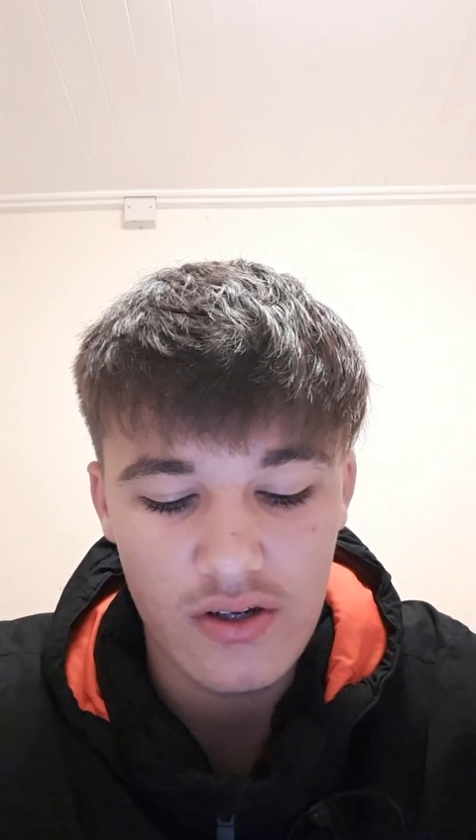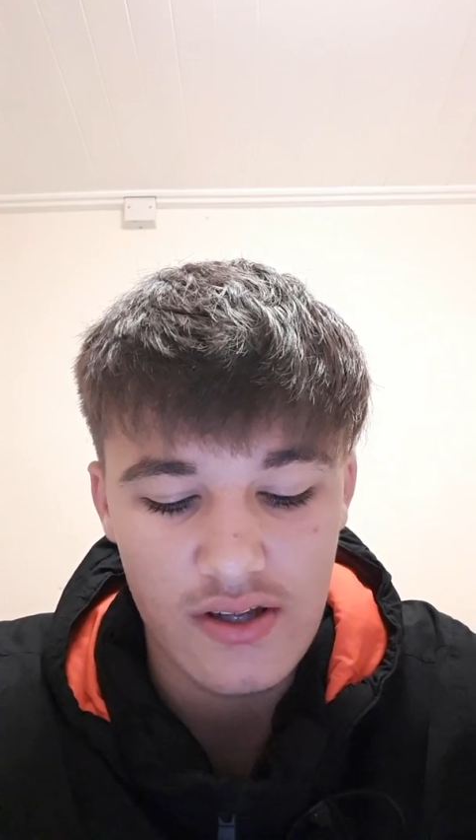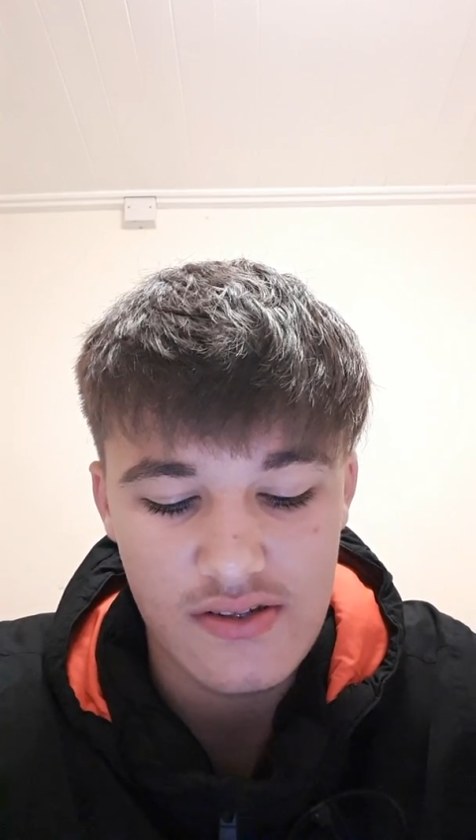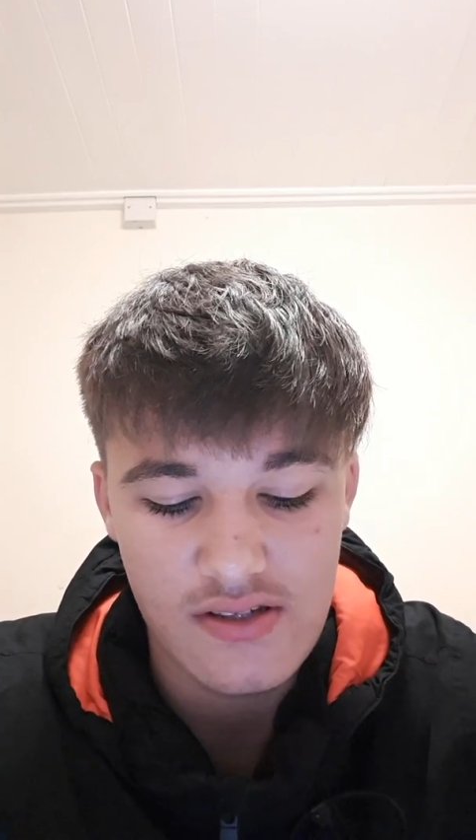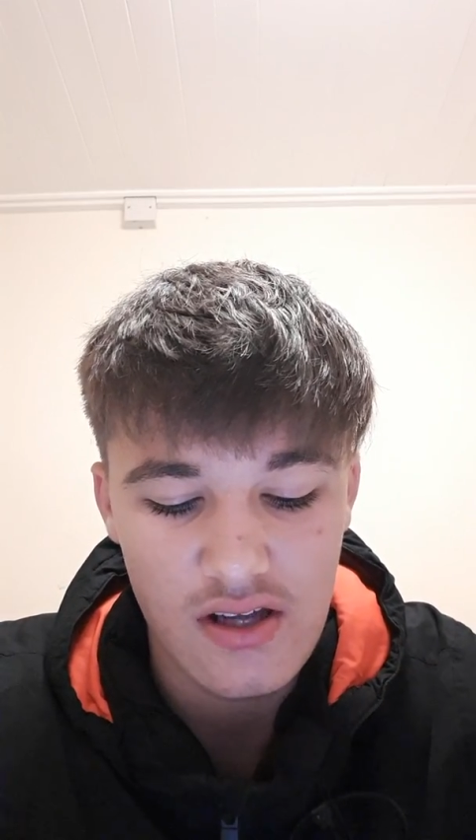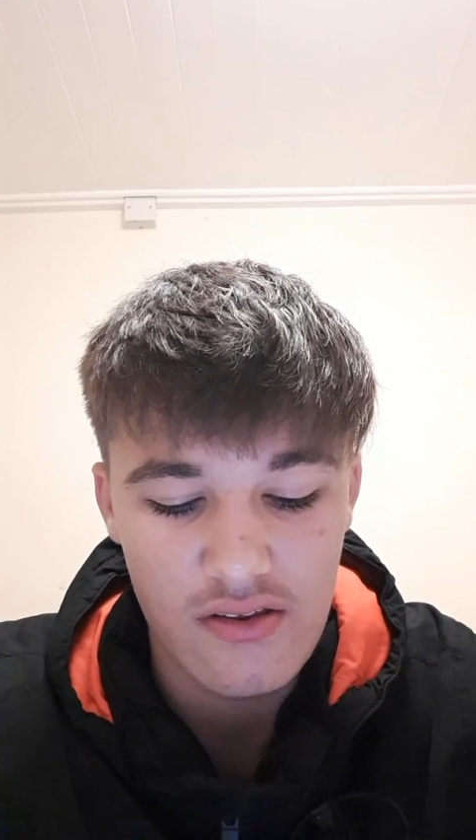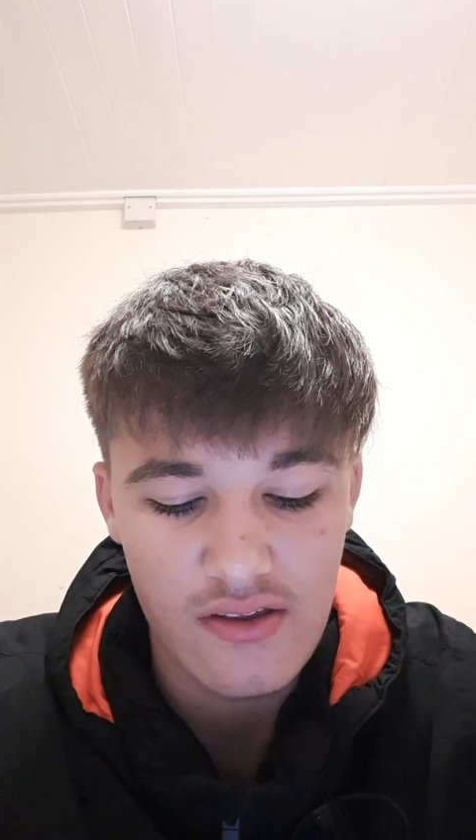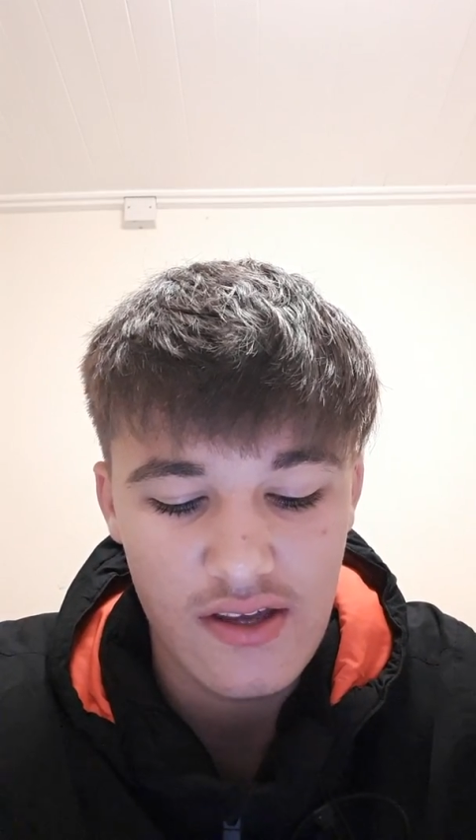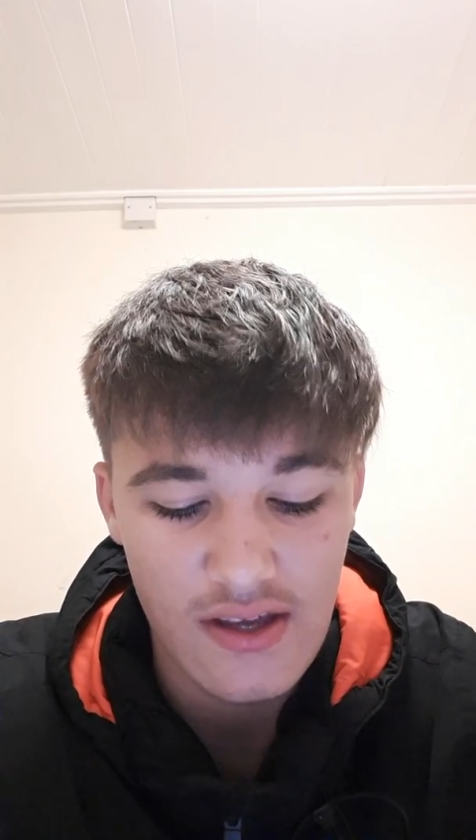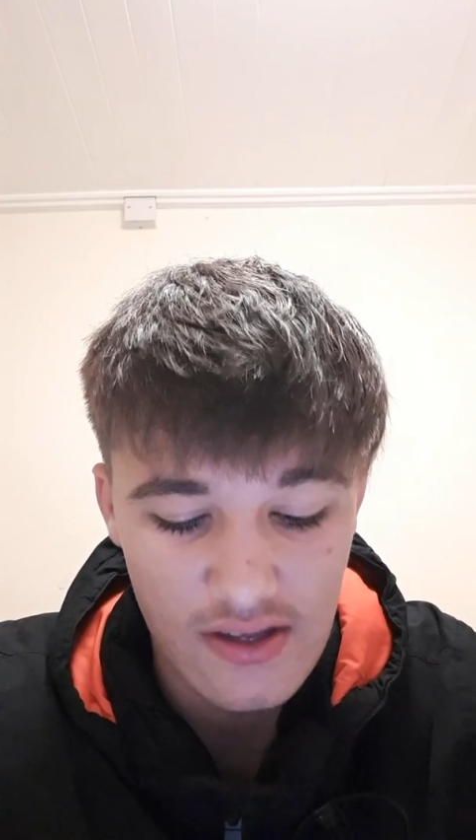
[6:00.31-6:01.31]

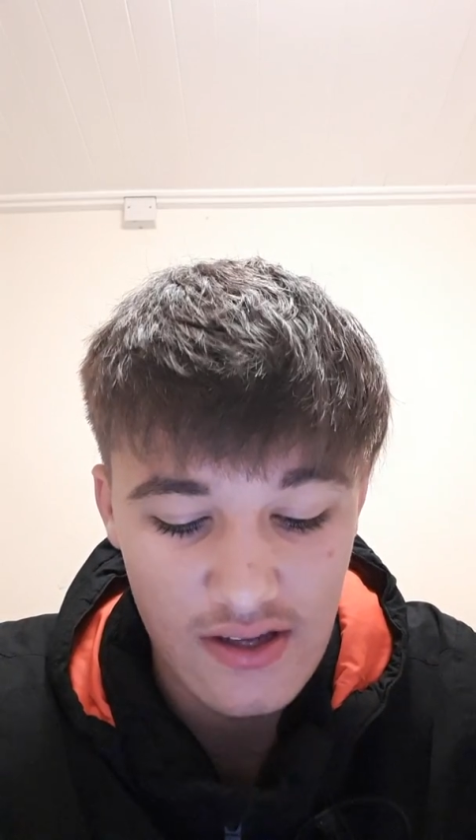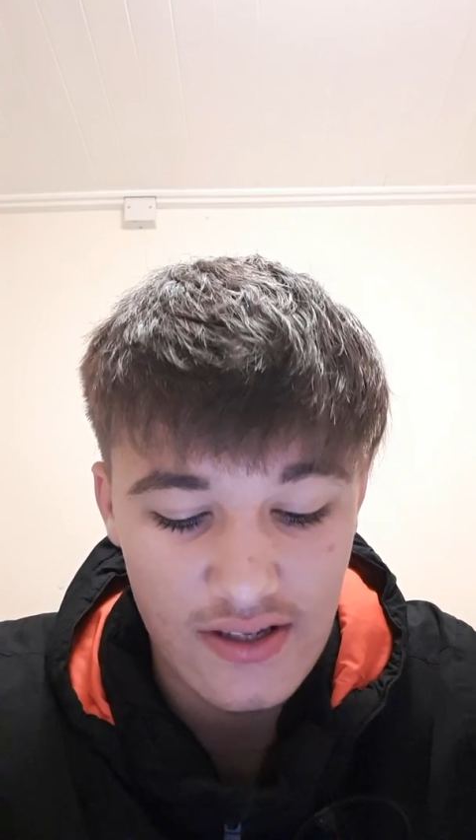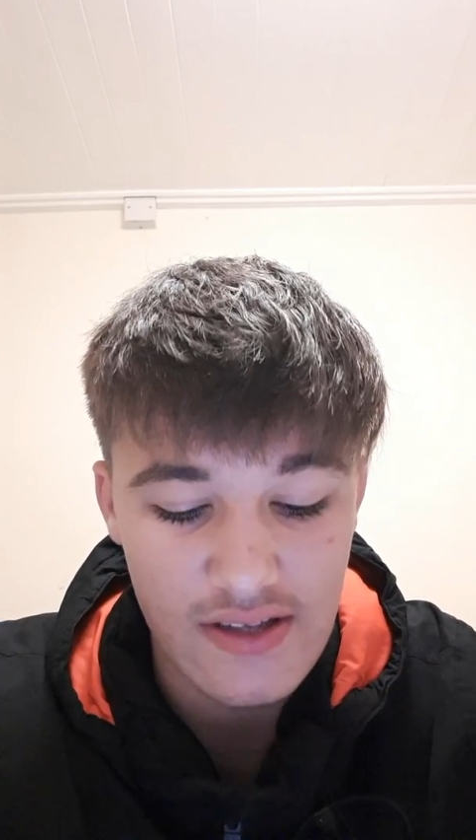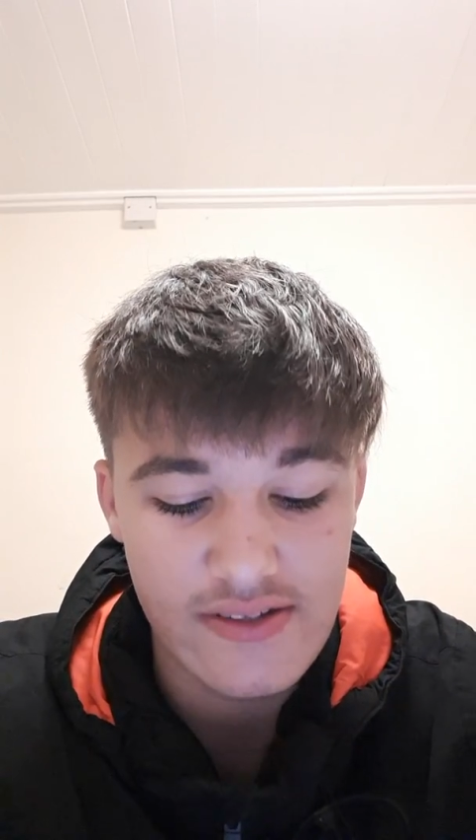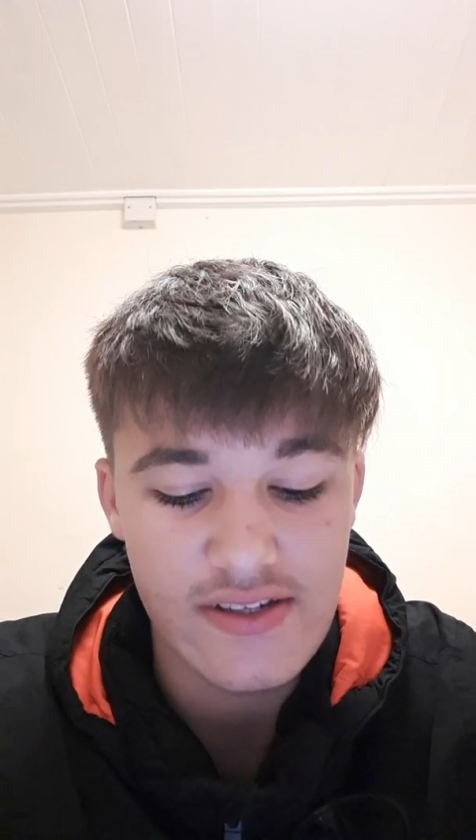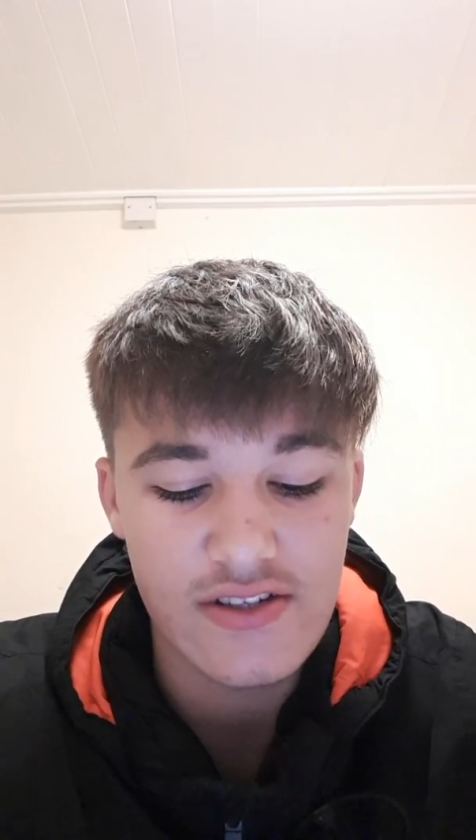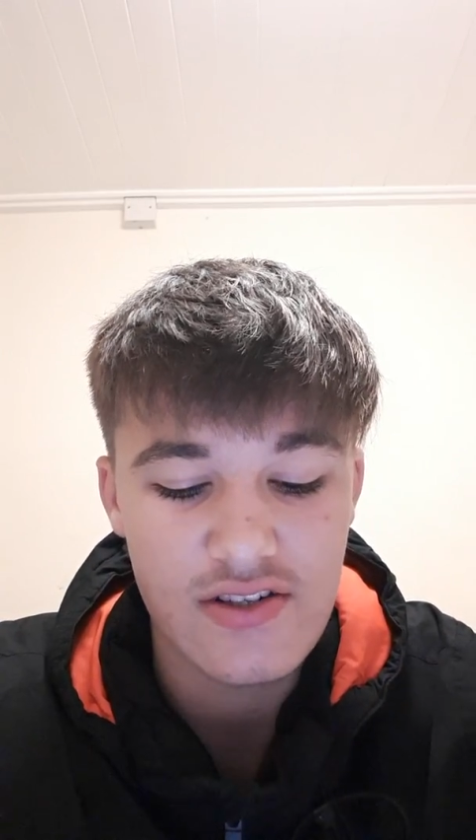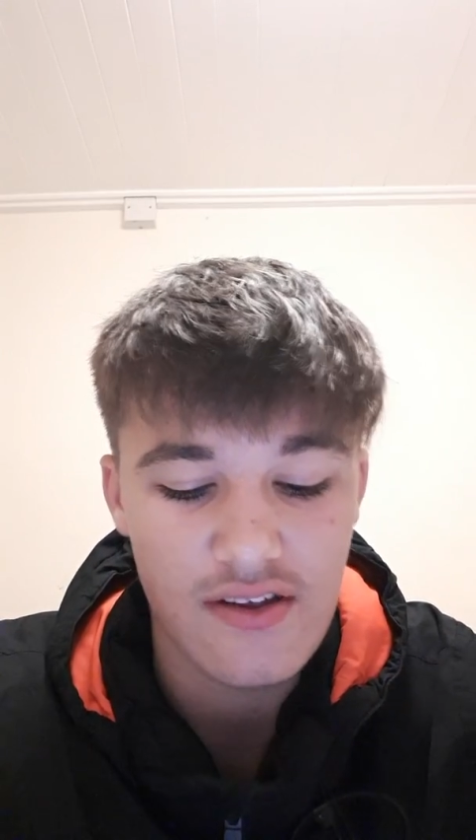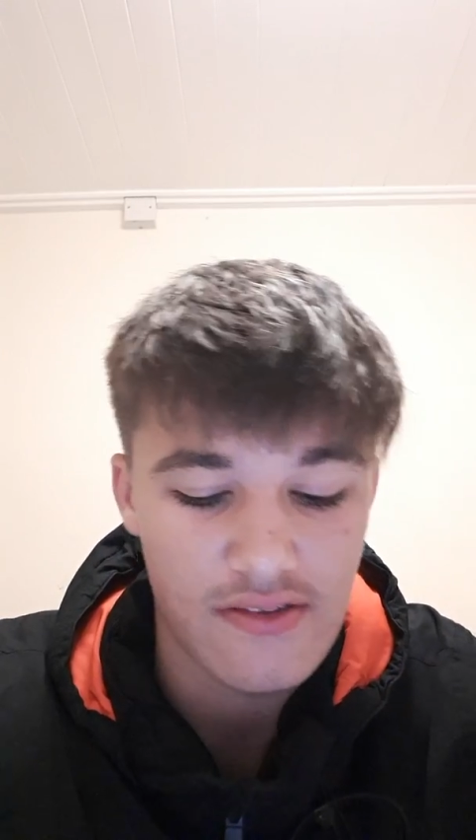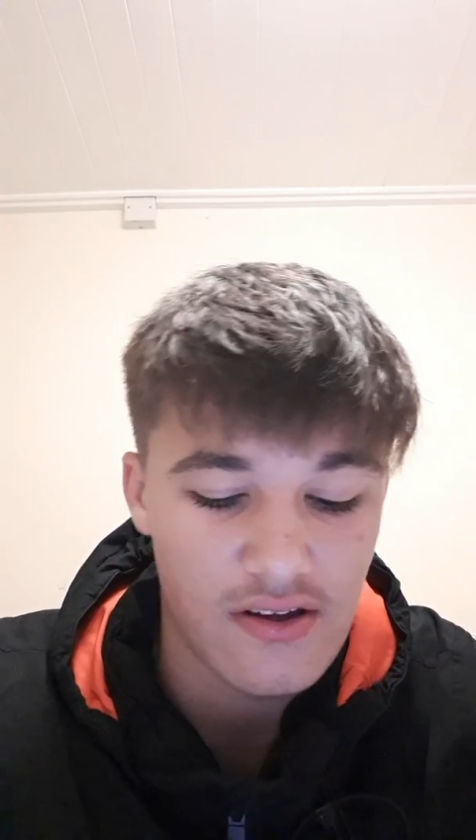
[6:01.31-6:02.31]
against each
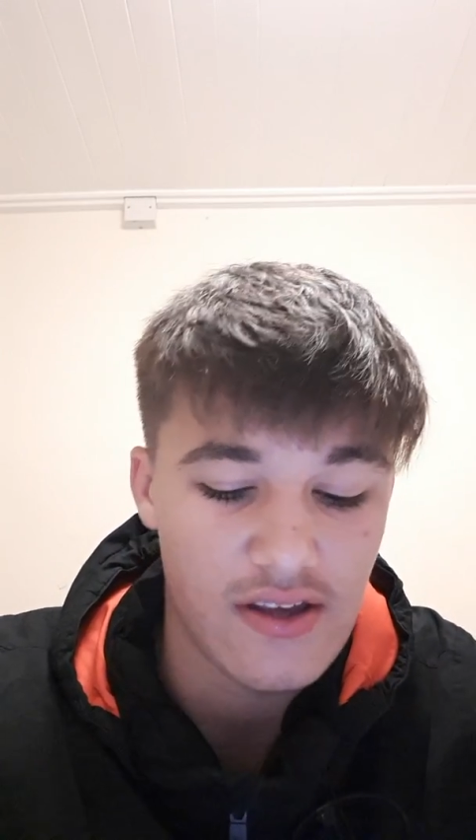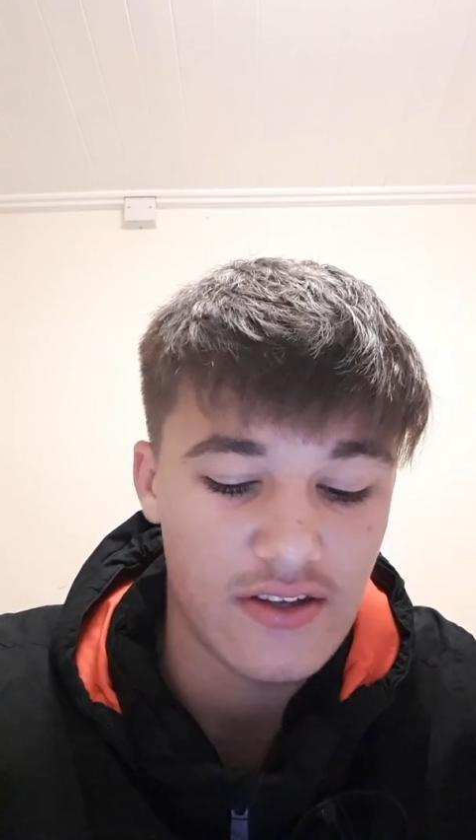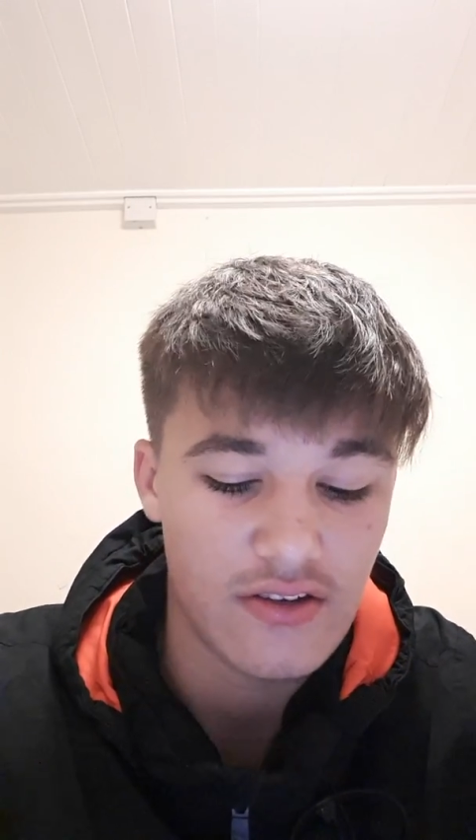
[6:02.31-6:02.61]
other in